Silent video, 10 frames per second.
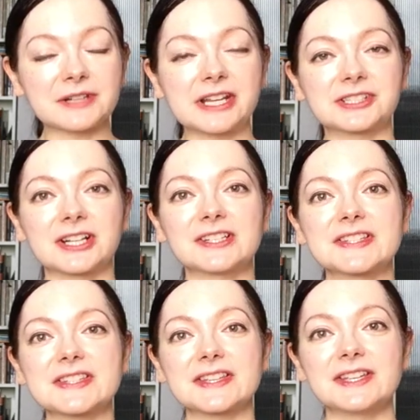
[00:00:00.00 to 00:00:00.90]

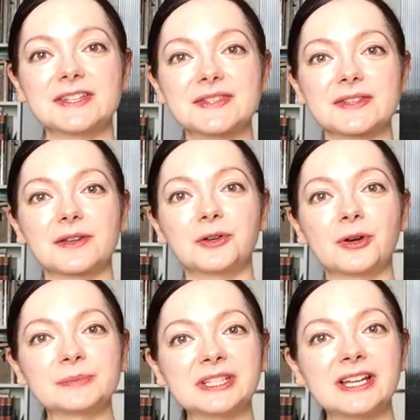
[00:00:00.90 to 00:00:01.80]
fragrance is
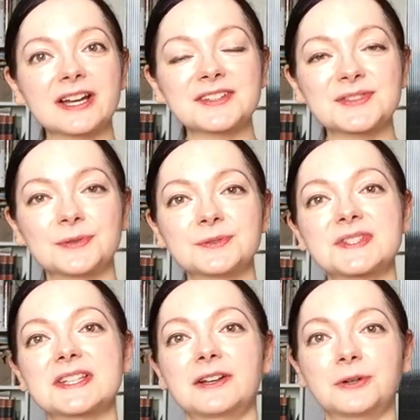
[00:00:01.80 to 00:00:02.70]
Comme de Garçons,
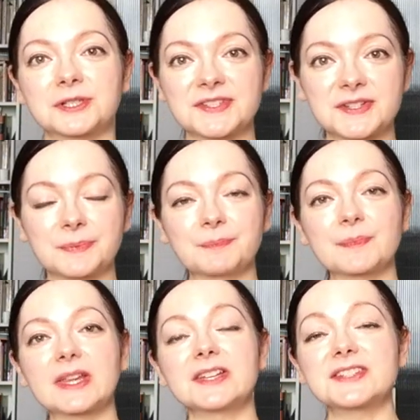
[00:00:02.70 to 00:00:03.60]
Zagorsk.
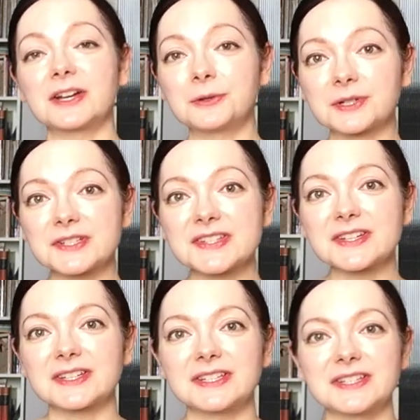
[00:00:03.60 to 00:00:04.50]

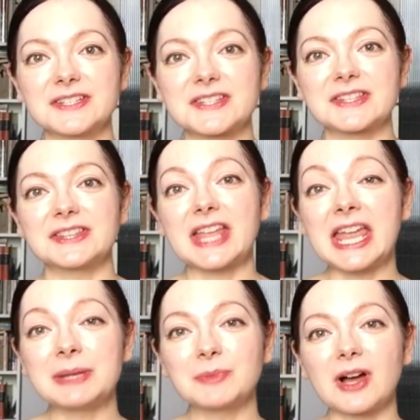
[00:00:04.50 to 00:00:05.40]
Zagorsk is a
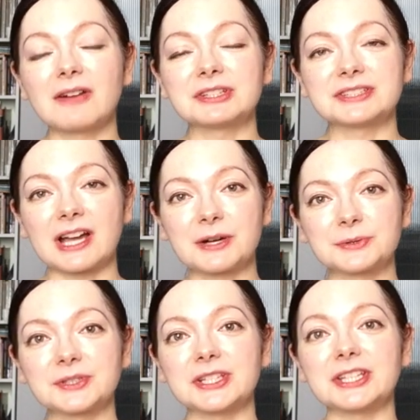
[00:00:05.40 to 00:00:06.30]
name of a
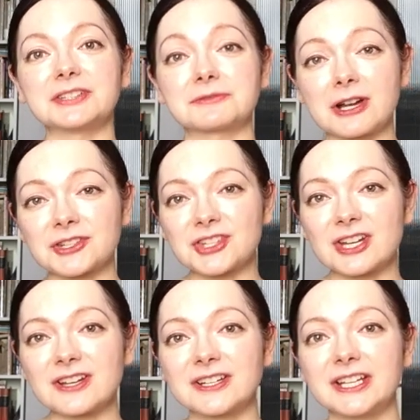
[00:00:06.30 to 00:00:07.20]
town in
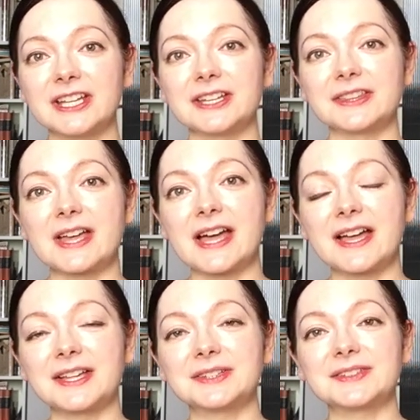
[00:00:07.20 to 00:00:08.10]
Russia
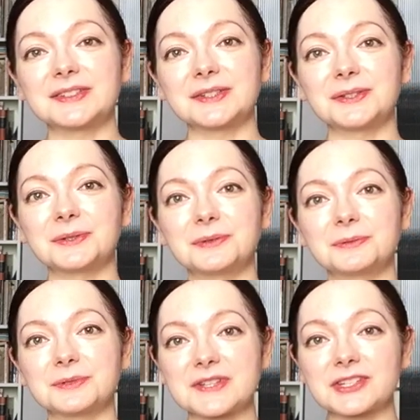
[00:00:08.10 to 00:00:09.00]
that
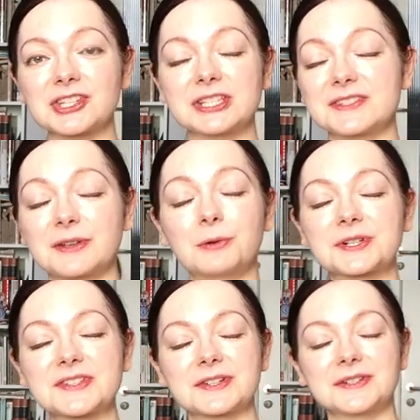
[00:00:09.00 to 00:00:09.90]
was actually,
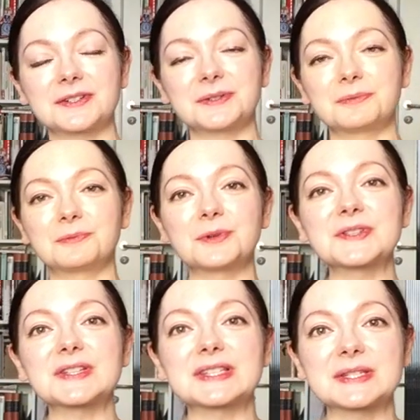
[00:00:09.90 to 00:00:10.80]
Zagorsk
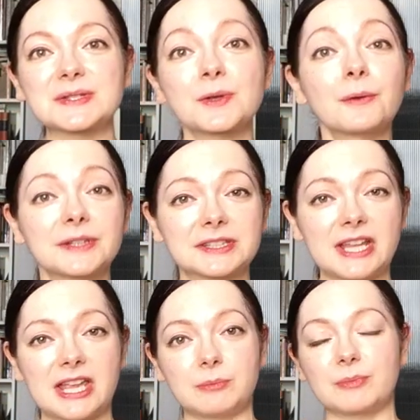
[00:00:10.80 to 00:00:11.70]
was its Soviet
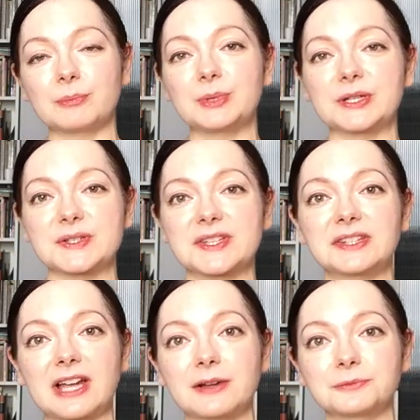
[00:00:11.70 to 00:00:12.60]
name because the
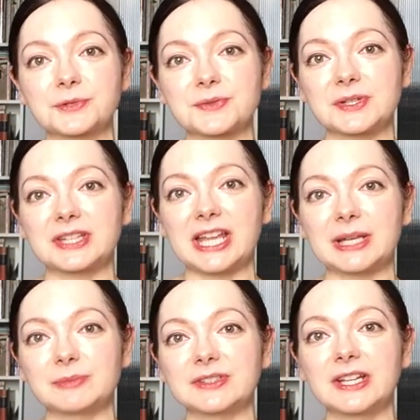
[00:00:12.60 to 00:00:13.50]
town was
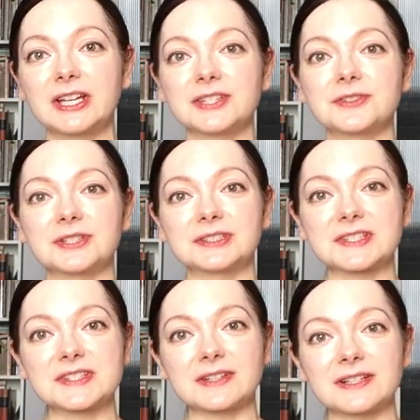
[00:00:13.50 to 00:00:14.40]
renamed during the
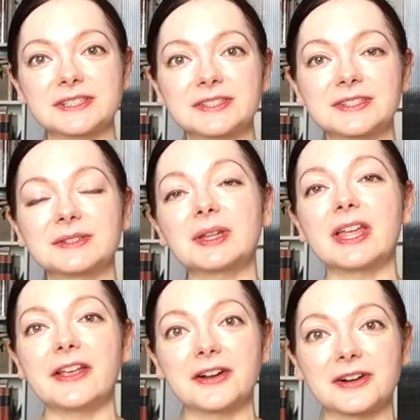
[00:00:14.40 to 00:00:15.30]
Stalin
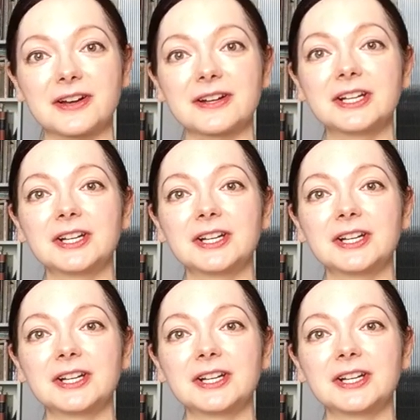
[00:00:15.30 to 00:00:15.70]
era.